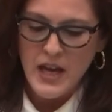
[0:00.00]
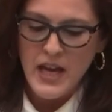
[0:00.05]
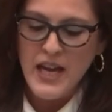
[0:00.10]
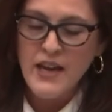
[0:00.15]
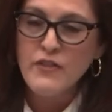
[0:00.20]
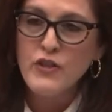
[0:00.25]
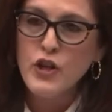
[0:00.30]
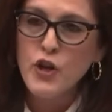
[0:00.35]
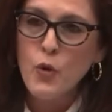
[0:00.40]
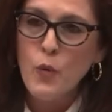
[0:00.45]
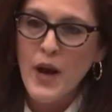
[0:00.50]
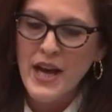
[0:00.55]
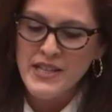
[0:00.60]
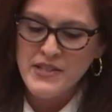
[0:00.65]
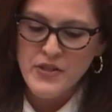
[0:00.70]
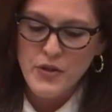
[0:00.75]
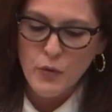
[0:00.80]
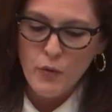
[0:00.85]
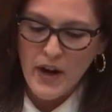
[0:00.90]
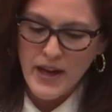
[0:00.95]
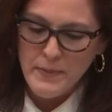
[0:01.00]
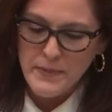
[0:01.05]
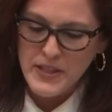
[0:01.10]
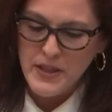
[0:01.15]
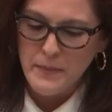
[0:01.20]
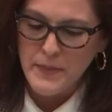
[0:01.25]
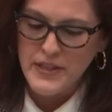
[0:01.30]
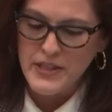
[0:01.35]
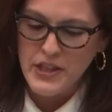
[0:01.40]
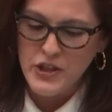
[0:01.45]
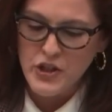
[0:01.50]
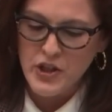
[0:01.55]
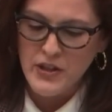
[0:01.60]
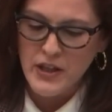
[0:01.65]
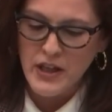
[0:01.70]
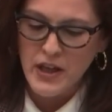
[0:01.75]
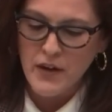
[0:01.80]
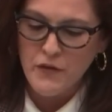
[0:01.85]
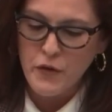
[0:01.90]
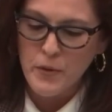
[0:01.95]
In the U.S., the right to petition
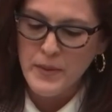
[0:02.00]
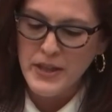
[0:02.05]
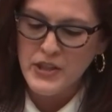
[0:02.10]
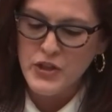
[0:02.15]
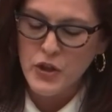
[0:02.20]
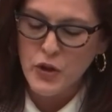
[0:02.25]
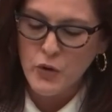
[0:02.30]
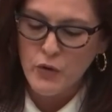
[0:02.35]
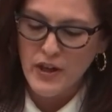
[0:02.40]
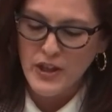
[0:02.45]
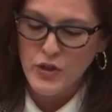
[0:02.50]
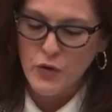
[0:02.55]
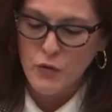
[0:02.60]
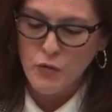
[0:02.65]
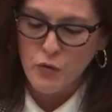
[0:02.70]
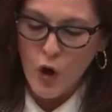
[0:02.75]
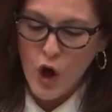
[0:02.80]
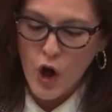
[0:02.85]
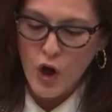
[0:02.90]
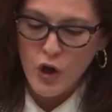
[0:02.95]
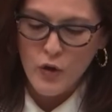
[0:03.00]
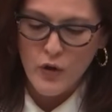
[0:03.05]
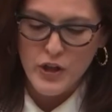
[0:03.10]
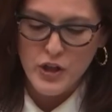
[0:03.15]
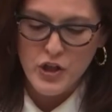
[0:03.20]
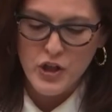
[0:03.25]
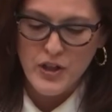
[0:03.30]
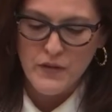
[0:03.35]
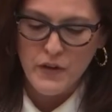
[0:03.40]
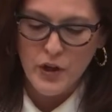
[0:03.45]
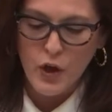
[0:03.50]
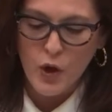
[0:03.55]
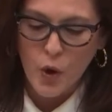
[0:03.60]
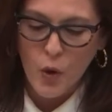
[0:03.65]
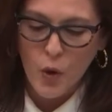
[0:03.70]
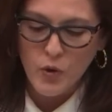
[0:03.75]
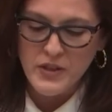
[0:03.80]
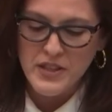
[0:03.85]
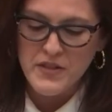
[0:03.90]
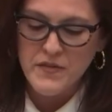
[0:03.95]
the government to correct a wrong or achieve a
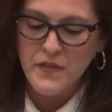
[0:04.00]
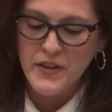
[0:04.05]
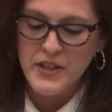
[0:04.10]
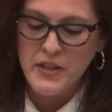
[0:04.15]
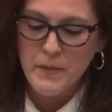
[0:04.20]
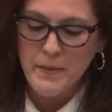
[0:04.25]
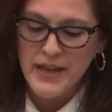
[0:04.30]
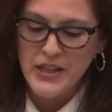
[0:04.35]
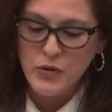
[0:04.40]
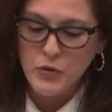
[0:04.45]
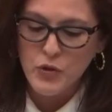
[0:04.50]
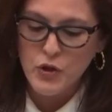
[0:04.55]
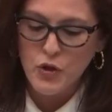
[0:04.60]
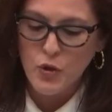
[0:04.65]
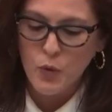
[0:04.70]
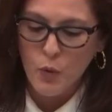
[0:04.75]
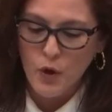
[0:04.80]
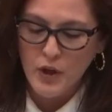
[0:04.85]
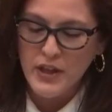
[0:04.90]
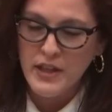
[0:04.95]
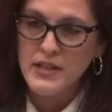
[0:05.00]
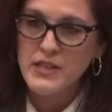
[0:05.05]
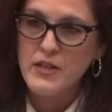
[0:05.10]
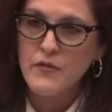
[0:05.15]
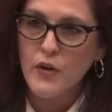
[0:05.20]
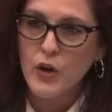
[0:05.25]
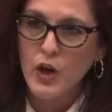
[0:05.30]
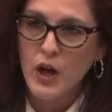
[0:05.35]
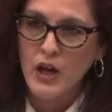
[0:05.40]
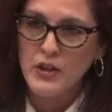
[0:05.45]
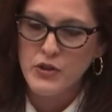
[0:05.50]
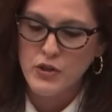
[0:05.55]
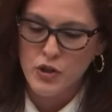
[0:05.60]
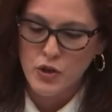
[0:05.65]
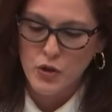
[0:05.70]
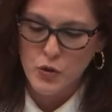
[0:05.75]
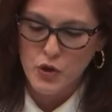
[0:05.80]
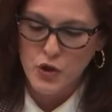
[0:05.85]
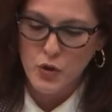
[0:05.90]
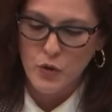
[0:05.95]
goal is fundamental to the workings of our
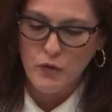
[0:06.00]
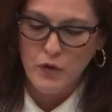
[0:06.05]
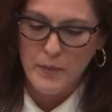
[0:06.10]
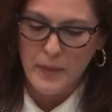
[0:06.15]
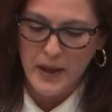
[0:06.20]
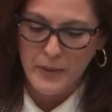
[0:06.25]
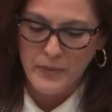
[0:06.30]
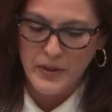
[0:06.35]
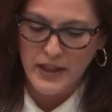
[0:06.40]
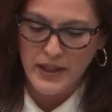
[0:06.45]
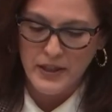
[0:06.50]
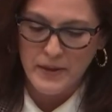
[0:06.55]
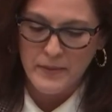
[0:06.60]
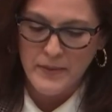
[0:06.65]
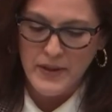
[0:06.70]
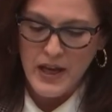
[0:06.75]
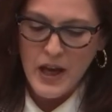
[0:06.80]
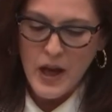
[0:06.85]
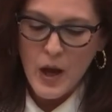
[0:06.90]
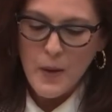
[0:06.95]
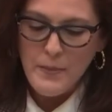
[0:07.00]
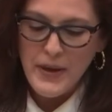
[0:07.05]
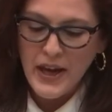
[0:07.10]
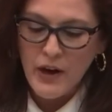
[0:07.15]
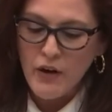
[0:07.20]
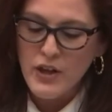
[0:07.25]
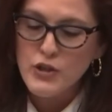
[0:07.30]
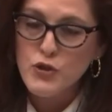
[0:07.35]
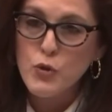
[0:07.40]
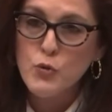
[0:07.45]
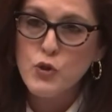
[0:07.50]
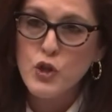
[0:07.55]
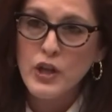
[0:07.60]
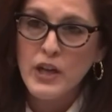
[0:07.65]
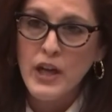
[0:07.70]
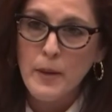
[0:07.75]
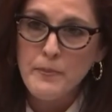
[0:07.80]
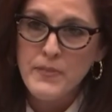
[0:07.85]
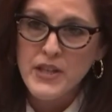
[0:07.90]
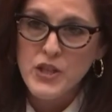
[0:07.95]
constitutional republic. Parents who
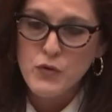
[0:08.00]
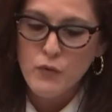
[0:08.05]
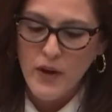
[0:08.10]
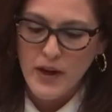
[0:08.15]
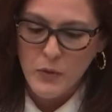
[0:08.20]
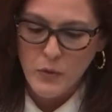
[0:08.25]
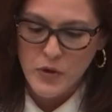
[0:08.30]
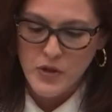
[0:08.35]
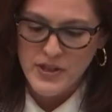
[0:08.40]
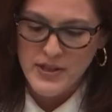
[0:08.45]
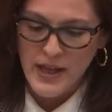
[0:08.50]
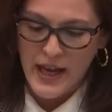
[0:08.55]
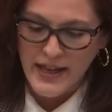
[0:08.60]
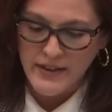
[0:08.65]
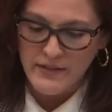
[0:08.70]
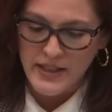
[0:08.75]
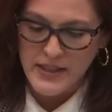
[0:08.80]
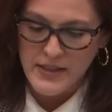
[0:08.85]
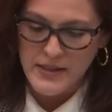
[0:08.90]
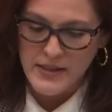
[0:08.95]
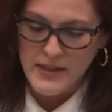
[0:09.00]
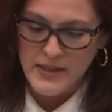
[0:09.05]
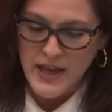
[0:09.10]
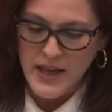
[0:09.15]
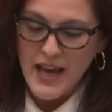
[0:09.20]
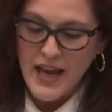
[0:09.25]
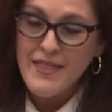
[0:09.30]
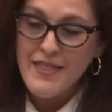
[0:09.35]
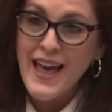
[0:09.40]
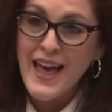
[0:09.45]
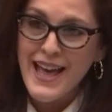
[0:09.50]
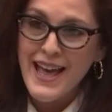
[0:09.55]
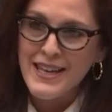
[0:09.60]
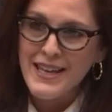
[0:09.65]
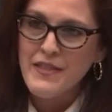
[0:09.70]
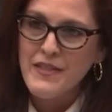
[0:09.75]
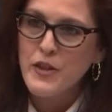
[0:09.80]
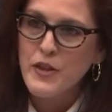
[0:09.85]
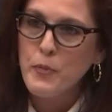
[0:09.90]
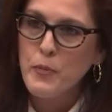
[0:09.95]
took up this right were silenced.
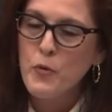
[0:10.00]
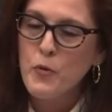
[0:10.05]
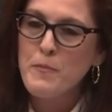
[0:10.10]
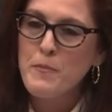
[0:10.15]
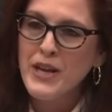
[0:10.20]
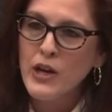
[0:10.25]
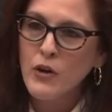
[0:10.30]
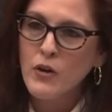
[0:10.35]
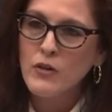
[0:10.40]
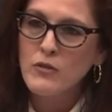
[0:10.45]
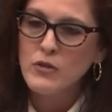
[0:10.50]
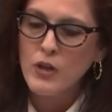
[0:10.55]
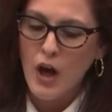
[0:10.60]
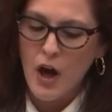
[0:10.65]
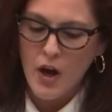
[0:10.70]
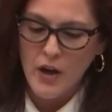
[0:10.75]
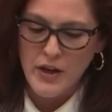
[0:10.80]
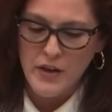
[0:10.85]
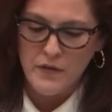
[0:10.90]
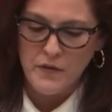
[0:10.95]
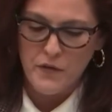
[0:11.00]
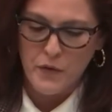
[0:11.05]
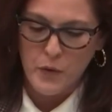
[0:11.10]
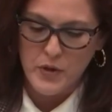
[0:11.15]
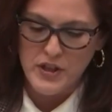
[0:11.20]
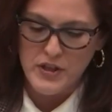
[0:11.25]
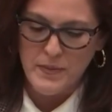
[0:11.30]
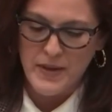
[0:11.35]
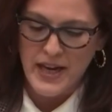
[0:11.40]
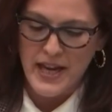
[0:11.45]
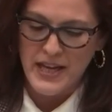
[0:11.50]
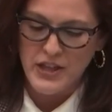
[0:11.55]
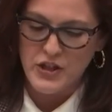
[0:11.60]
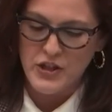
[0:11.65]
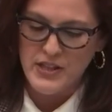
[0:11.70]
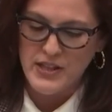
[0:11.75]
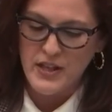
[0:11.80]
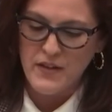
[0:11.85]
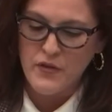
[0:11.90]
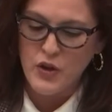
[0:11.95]
Then, the premier law enforcement
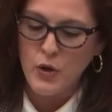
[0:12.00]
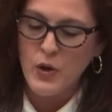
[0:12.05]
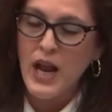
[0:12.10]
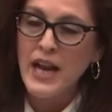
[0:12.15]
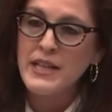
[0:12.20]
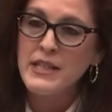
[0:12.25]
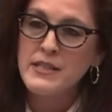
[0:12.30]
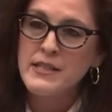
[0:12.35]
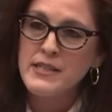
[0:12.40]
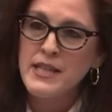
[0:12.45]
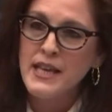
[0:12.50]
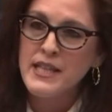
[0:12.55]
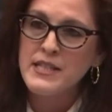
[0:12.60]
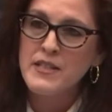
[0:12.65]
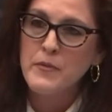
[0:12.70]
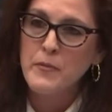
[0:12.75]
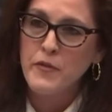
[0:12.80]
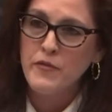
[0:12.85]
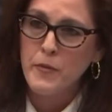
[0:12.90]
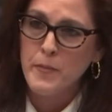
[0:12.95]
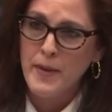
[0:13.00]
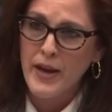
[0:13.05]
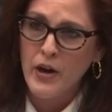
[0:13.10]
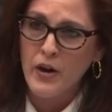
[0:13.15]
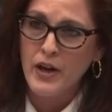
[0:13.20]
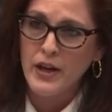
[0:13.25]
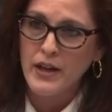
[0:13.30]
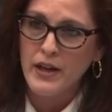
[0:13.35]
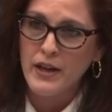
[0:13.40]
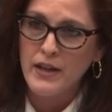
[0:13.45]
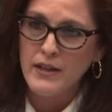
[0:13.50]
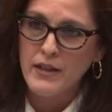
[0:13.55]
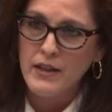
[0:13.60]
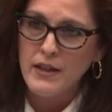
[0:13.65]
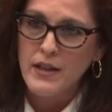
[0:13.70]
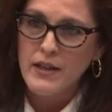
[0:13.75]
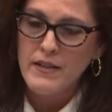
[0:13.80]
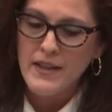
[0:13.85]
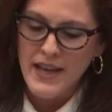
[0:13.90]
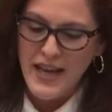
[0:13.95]
agency of the United States of America,
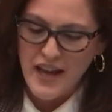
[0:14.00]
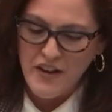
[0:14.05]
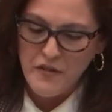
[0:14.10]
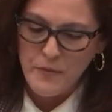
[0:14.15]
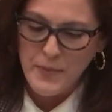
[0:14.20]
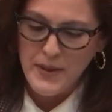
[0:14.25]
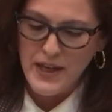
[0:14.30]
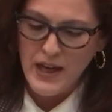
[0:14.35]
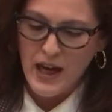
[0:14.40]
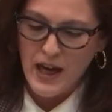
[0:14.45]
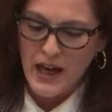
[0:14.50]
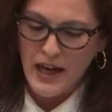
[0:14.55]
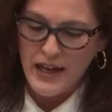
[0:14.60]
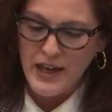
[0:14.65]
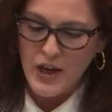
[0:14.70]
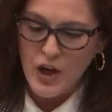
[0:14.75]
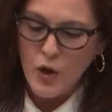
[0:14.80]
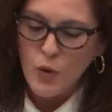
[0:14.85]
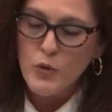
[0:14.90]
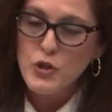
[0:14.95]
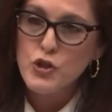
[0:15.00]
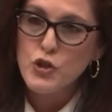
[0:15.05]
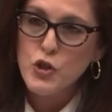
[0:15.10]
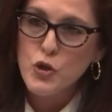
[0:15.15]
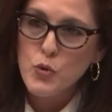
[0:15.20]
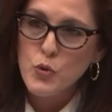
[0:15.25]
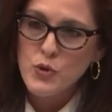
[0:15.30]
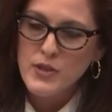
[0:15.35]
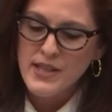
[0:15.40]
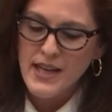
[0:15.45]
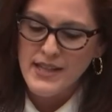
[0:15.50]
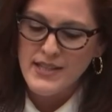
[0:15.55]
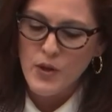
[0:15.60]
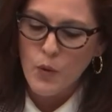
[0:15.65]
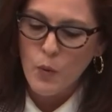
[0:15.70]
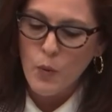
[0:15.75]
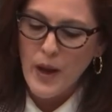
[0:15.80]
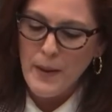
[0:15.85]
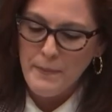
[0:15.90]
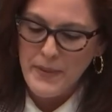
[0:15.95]
the FBI, was used as
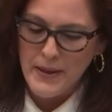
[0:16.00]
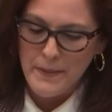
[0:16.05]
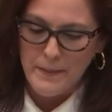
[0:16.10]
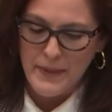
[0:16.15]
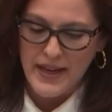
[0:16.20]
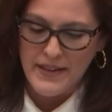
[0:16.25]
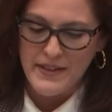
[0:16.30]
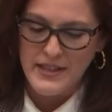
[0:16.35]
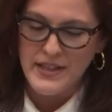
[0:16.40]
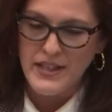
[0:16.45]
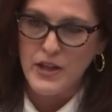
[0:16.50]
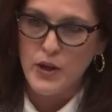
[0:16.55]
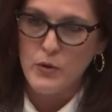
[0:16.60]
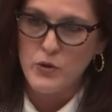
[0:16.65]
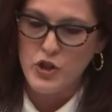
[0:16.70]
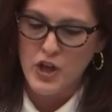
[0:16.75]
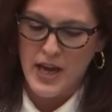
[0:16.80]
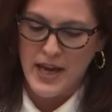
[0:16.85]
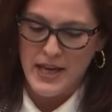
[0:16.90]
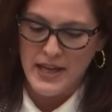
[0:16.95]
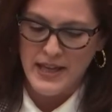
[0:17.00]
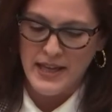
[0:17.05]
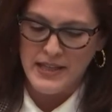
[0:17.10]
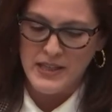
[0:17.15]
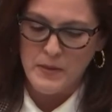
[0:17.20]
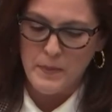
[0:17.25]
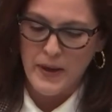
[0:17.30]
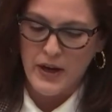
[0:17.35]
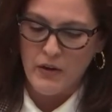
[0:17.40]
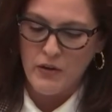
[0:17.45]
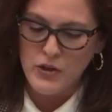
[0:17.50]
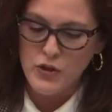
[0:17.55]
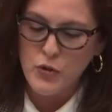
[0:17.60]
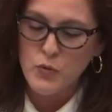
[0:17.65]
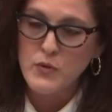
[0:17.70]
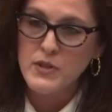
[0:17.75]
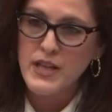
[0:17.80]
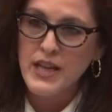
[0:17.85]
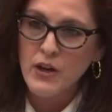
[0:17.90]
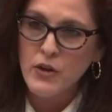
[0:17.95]
a weapon by the DOJ against parents
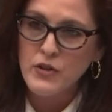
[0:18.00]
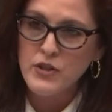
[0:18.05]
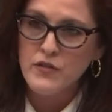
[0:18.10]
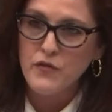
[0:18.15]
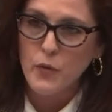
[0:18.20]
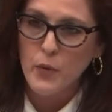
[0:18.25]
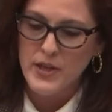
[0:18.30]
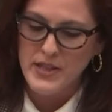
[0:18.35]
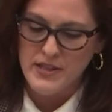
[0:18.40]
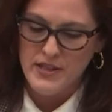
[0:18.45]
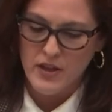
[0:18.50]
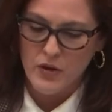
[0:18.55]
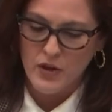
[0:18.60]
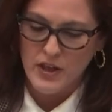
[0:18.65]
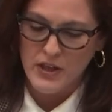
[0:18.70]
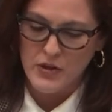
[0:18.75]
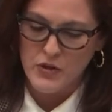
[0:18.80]
who dared to voice their